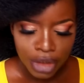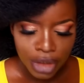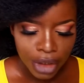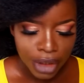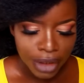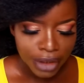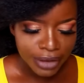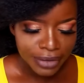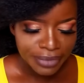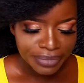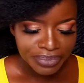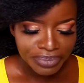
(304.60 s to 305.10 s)

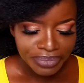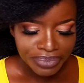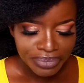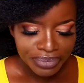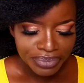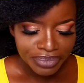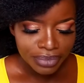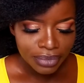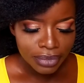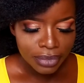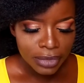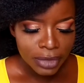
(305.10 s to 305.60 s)
dark
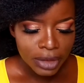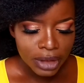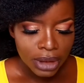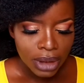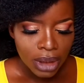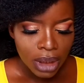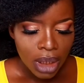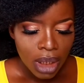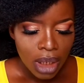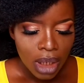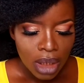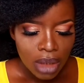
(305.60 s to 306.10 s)

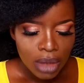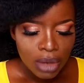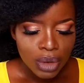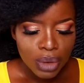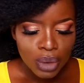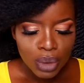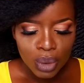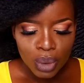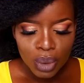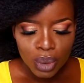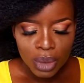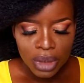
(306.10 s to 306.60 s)

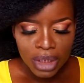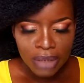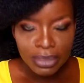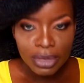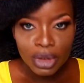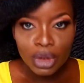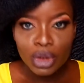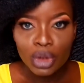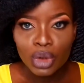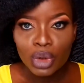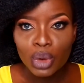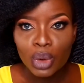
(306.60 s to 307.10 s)
so let
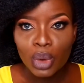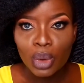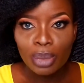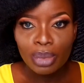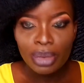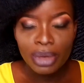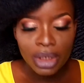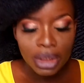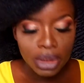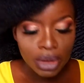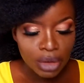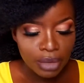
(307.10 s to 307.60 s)
me just
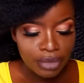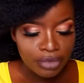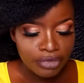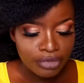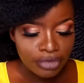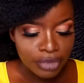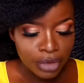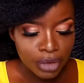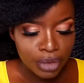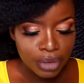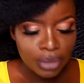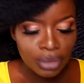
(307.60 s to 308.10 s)
open it up
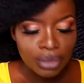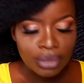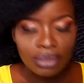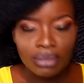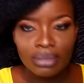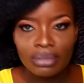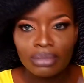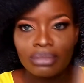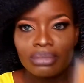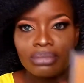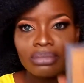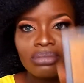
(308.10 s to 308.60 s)
for you
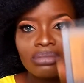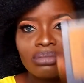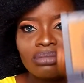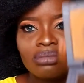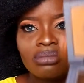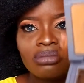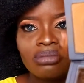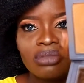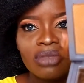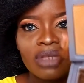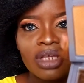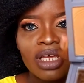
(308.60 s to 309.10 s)

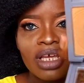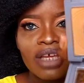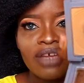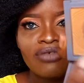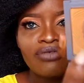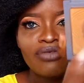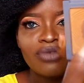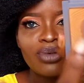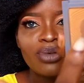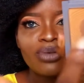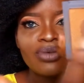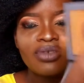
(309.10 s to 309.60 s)

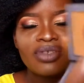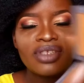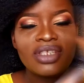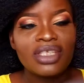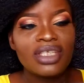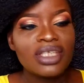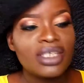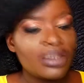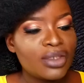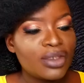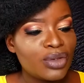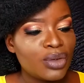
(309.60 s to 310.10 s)
I've used
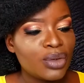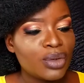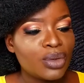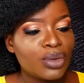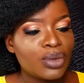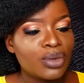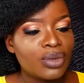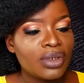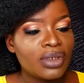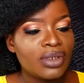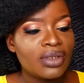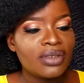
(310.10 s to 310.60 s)
it
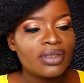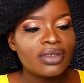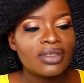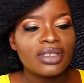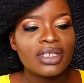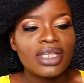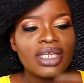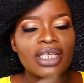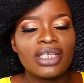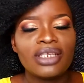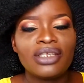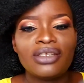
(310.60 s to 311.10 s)
so this
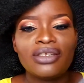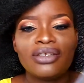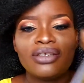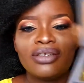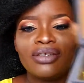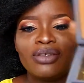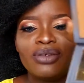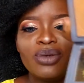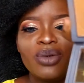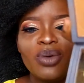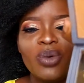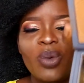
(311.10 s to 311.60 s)
is like the
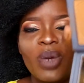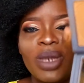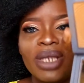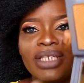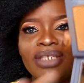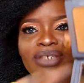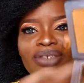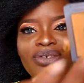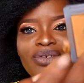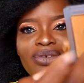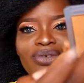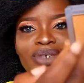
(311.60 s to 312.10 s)

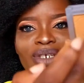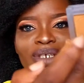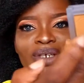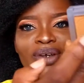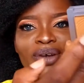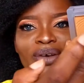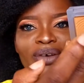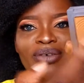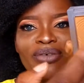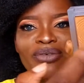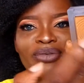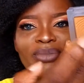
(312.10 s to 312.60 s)
wet
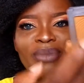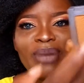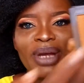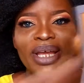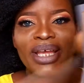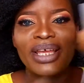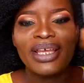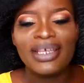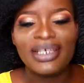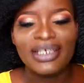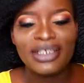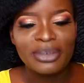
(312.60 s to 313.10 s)
streak of
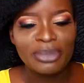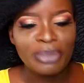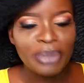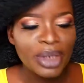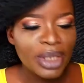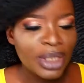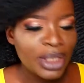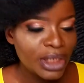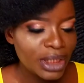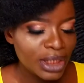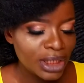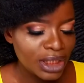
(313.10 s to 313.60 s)
my
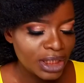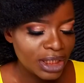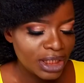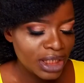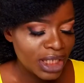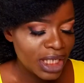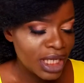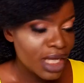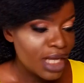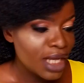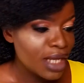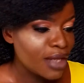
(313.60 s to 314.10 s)
sponge
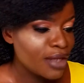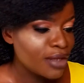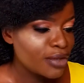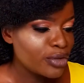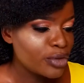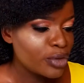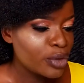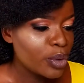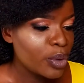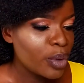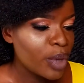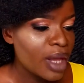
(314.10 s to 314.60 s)

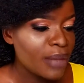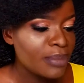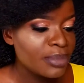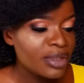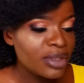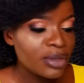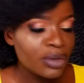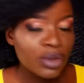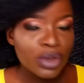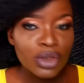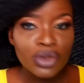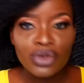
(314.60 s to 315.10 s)
so I'm
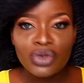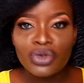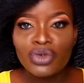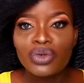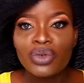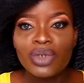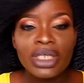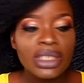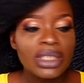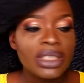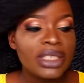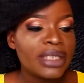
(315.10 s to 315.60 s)
still going to do
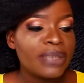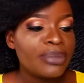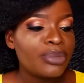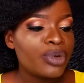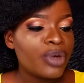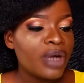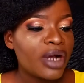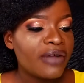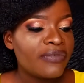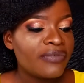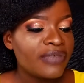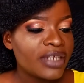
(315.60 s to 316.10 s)
a
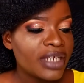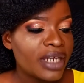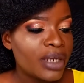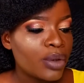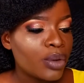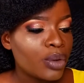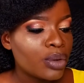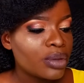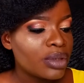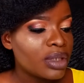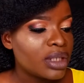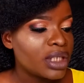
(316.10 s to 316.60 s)
demo after
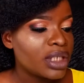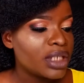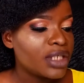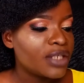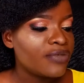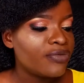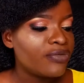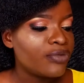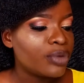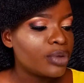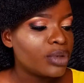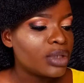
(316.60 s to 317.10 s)
all
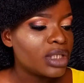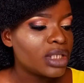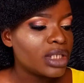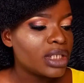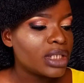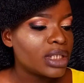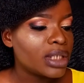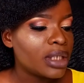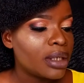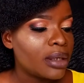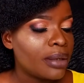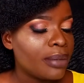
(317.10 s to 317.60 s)
this for
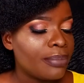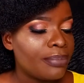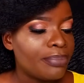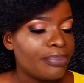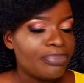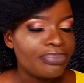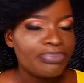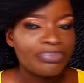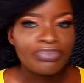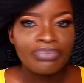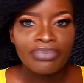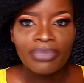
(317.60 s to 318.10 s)
this
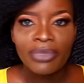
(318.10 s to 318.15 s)
um,